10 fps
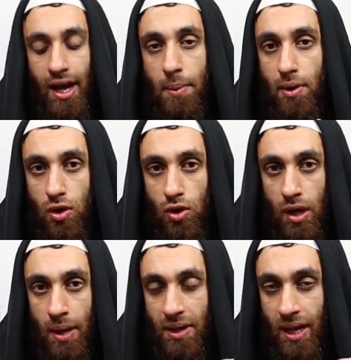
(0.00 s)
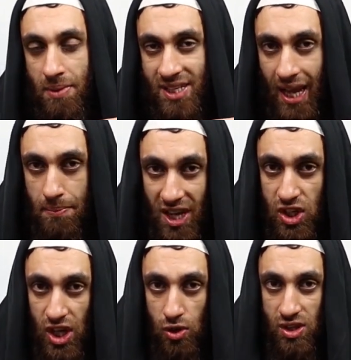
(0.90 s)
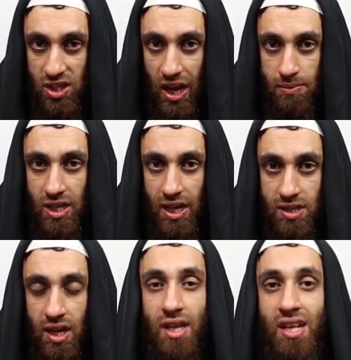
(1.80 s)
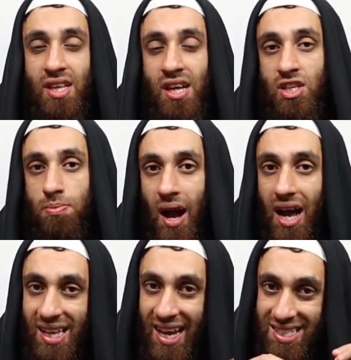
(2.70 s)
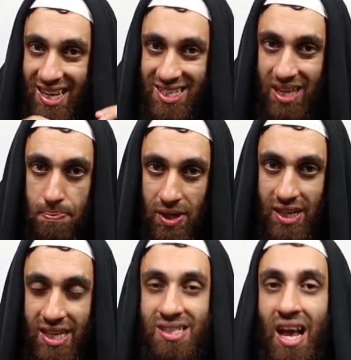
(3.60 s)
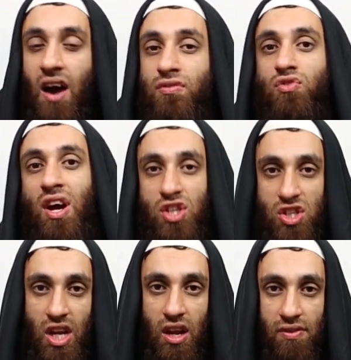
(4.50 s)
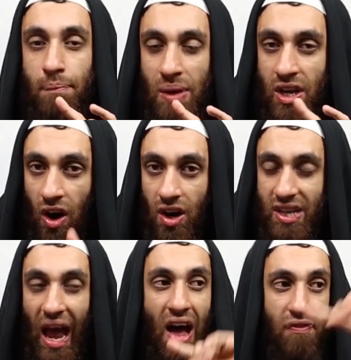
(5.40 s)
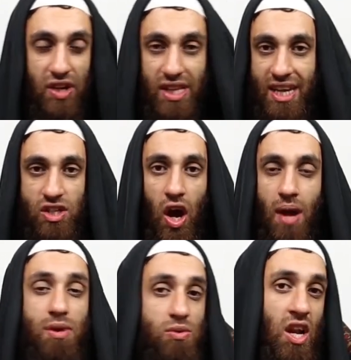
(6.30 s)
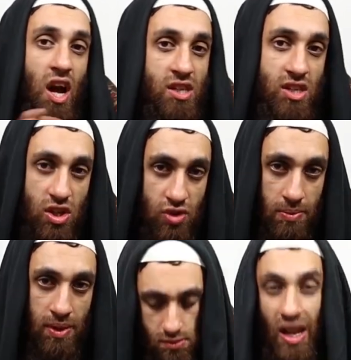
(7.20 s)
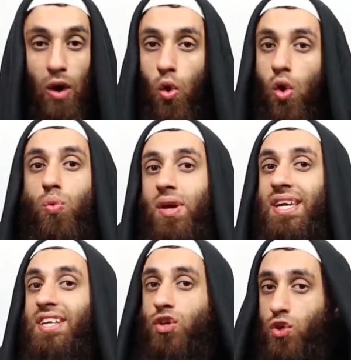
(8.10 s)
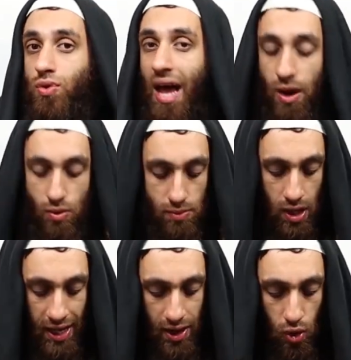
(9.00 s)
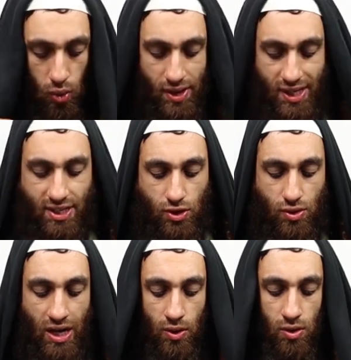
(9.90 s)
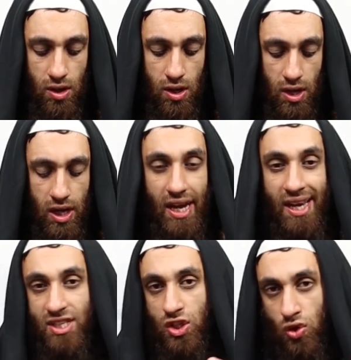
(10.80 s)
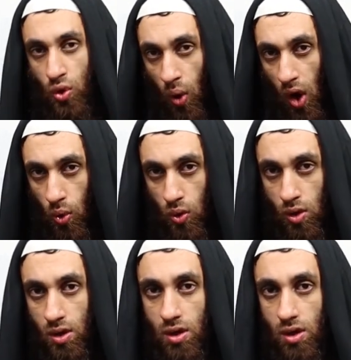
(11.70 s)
Ibn Taymiyyah, Shaykh al-Islam, says that the ijma'a that is accepted is that of the righteous salaf, because after their time, there was a lot of disagreement. Now, all we need to do now, okay, all we need to do now is to quote